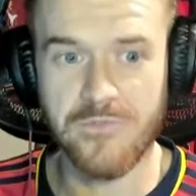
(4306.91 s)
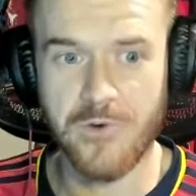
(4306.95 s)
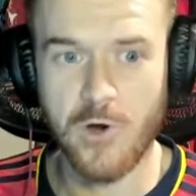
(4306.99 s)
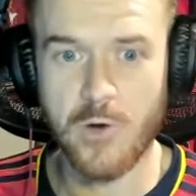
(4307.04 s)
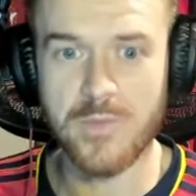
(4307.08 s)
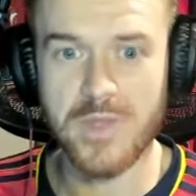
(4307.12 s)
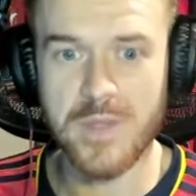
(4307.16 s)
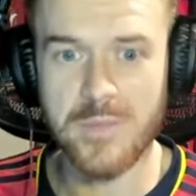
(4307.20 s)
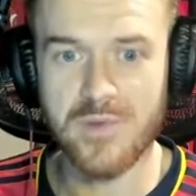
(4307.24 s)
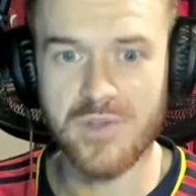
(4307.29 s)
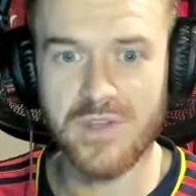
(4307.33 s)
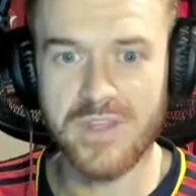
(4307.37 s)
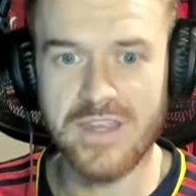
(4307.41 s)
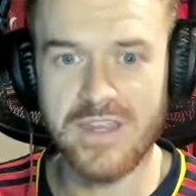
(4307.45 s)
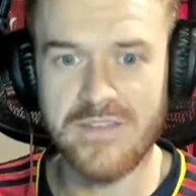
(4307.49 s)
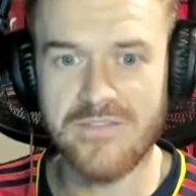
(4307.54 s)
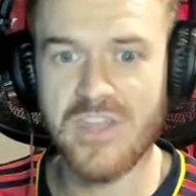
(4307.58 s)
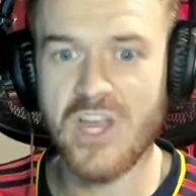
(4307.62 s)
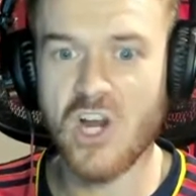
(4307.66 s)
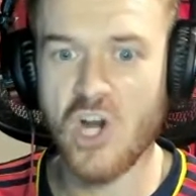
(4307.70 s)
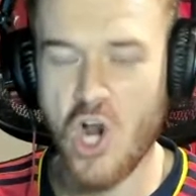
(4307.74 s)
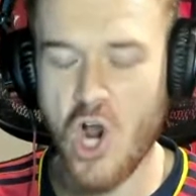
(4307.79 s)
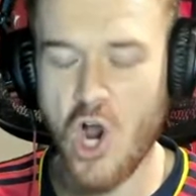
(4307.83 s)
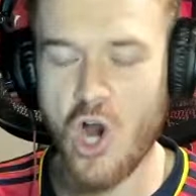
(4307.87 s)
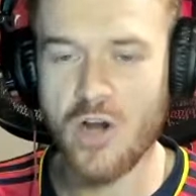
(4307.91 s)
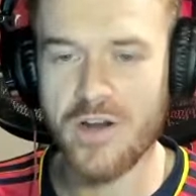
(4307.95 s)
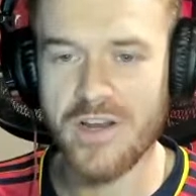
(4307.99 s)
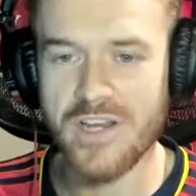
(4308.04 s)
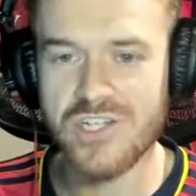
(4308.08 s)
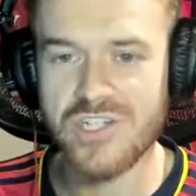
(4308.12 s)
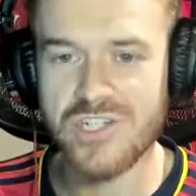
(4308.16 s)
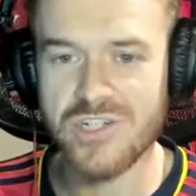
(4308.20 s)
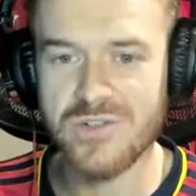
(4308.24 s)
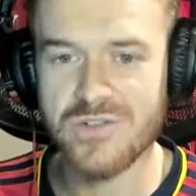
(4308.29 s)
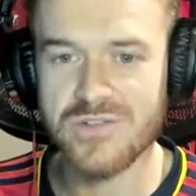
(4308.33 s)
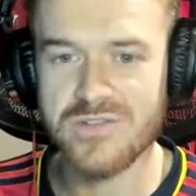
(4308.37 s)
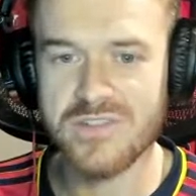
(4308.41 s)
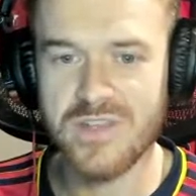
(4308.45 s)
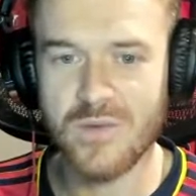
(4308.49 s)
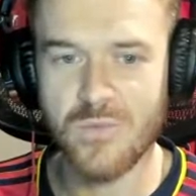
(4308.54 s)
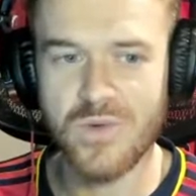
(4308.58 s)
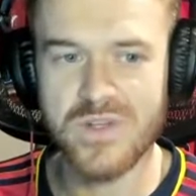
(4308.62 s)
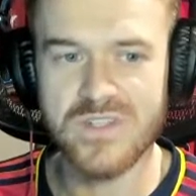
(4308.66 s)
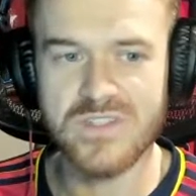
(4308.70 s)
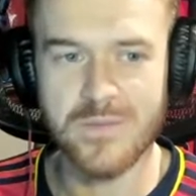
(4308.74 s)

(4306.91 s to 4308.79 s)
firmly believe there are issues and we